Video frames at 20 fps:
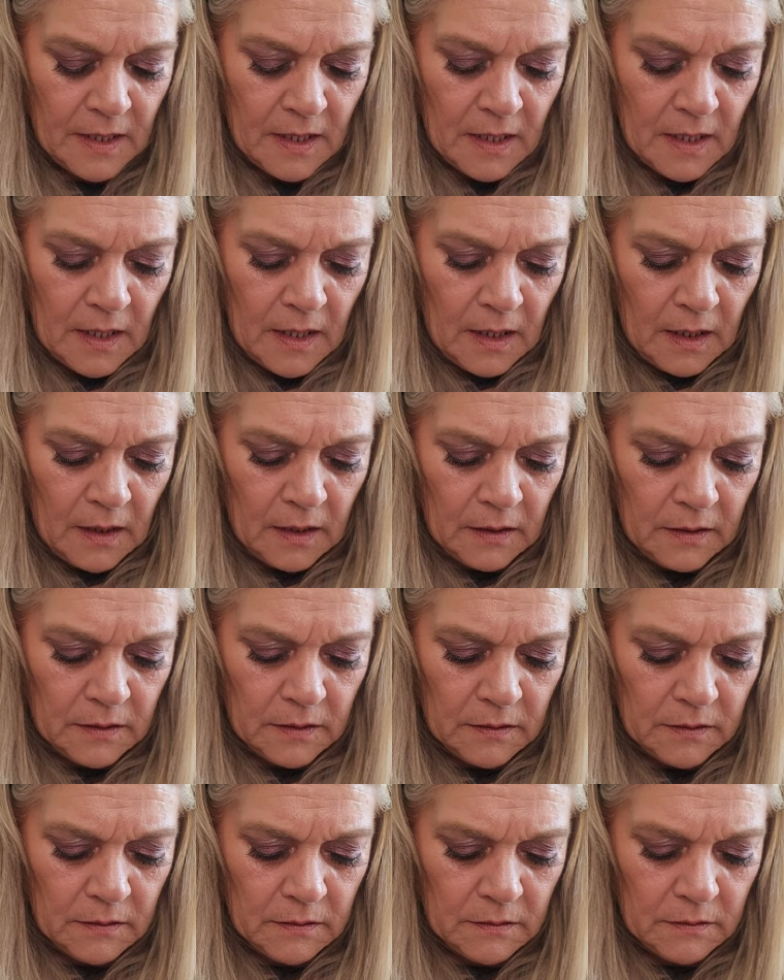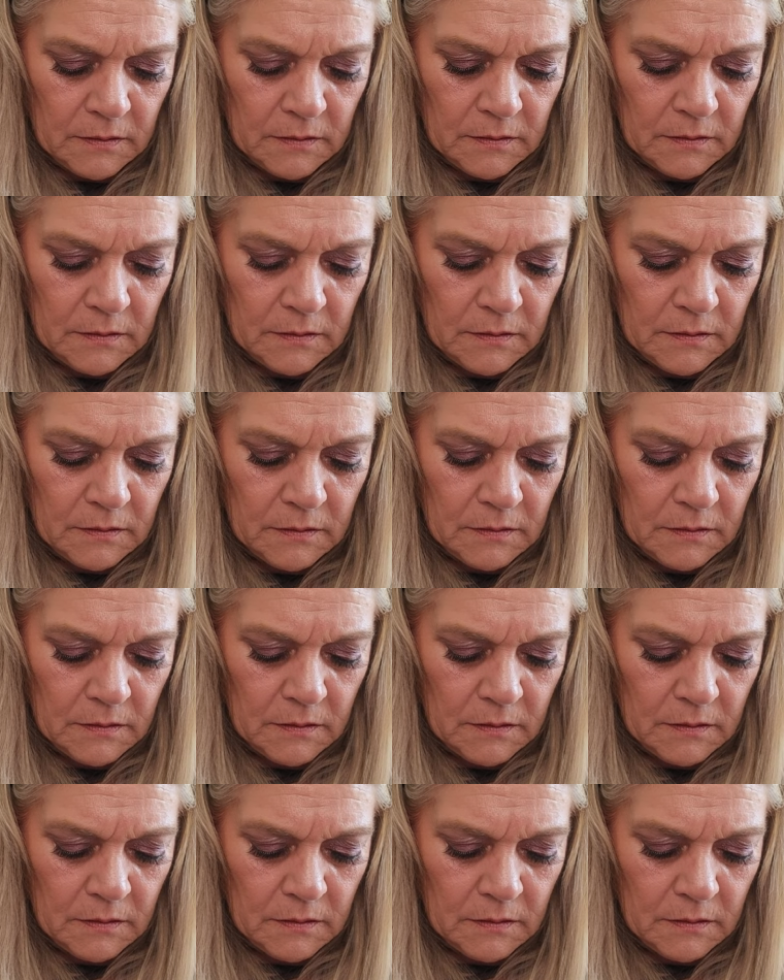Nothing is said.